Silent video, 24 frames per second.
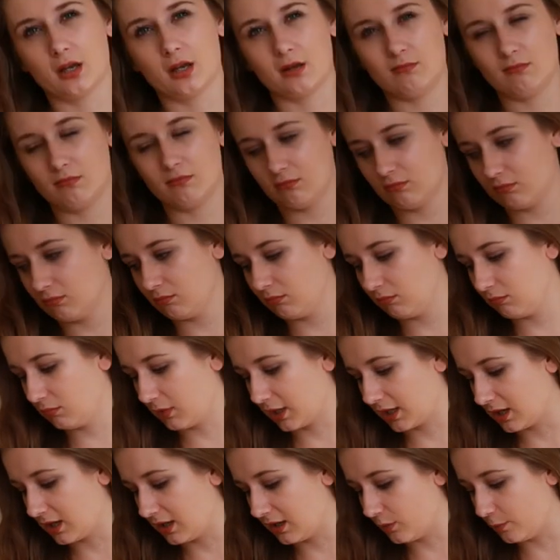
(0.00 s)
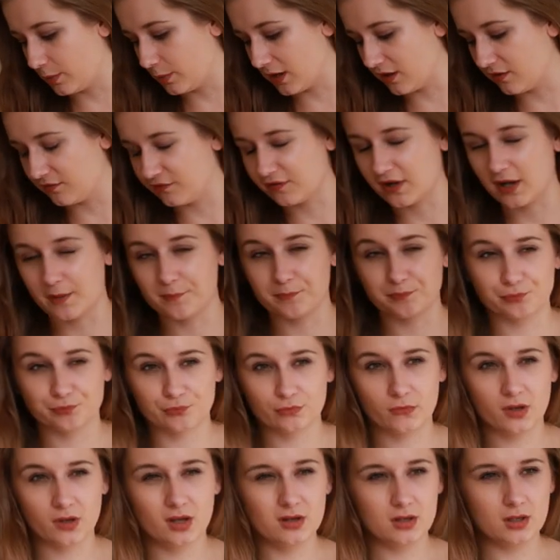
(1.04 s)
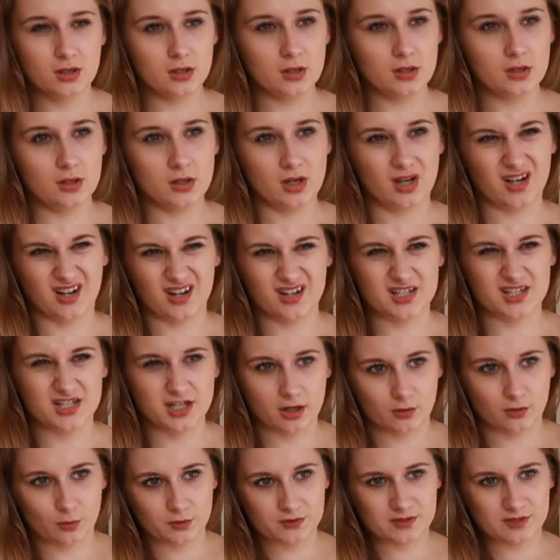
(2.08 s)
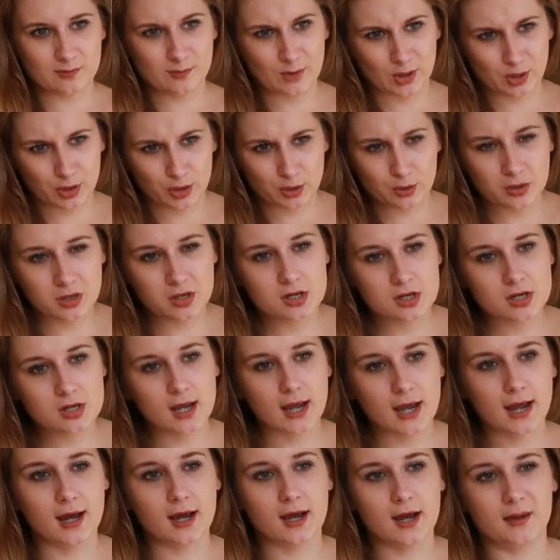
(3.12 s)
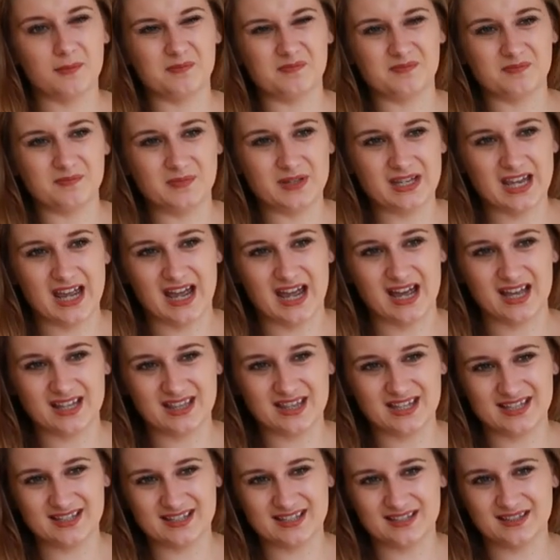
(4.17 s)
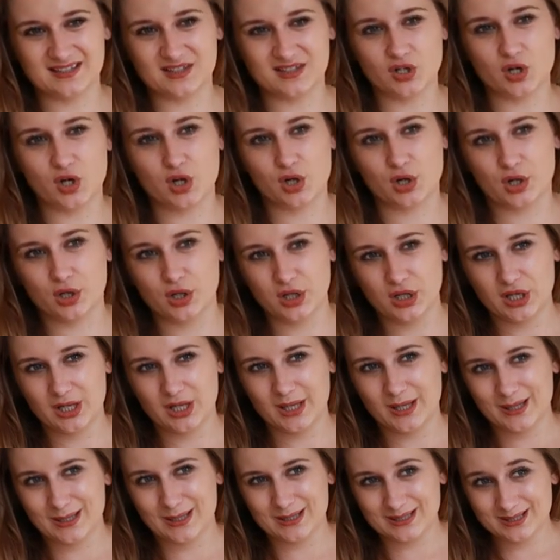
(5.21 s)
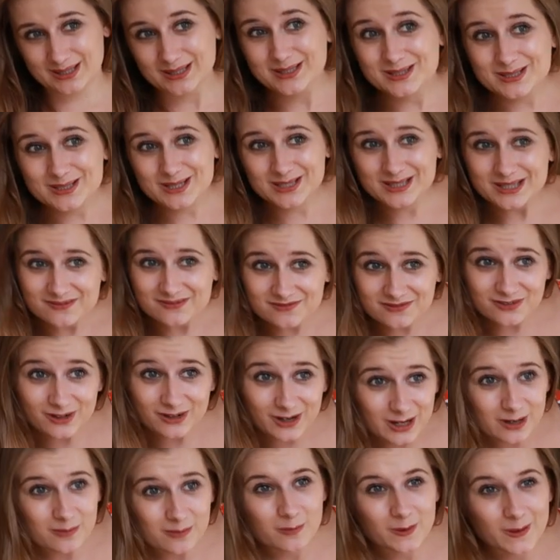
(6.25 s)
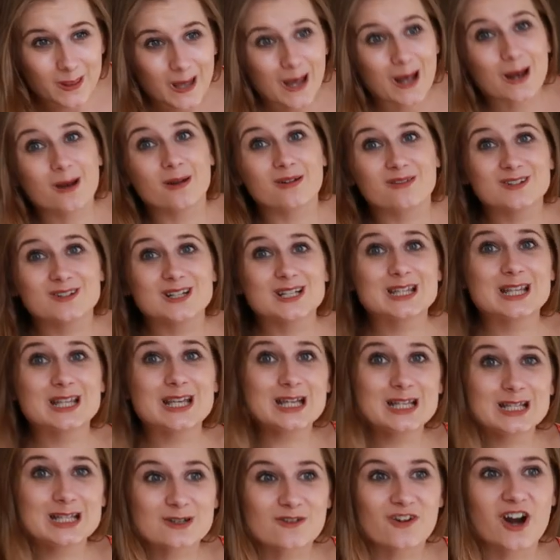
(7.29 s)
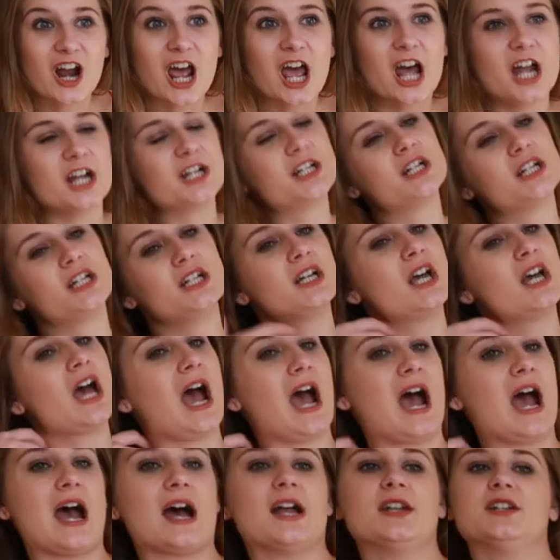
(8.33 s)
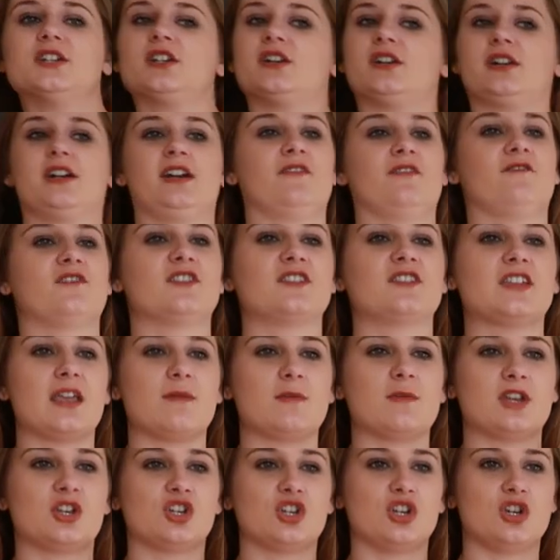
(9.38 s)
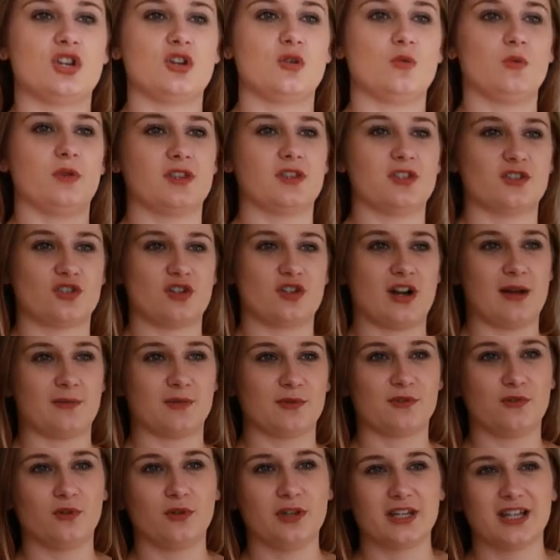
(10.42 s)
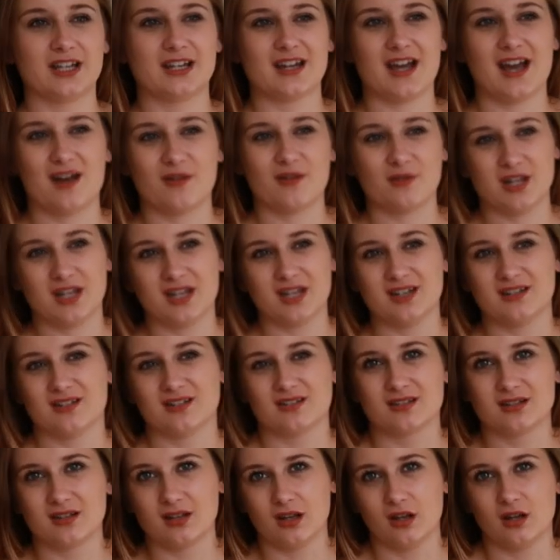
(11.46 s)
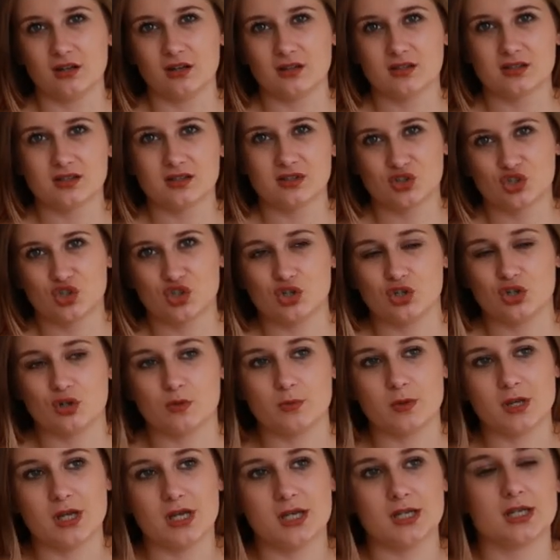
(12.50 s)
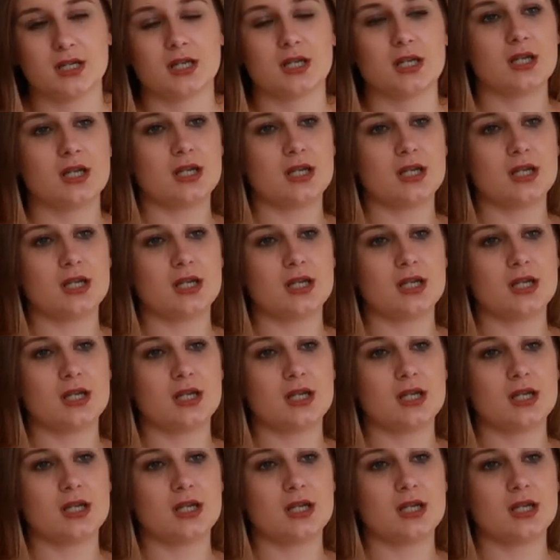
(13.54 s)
and like a little bit of a kind of turquoisey blue. But yeah, this is not, this doesn't fit in with that, obviously it's red. And I have the same issue with the straps falling down and it just looks stupid.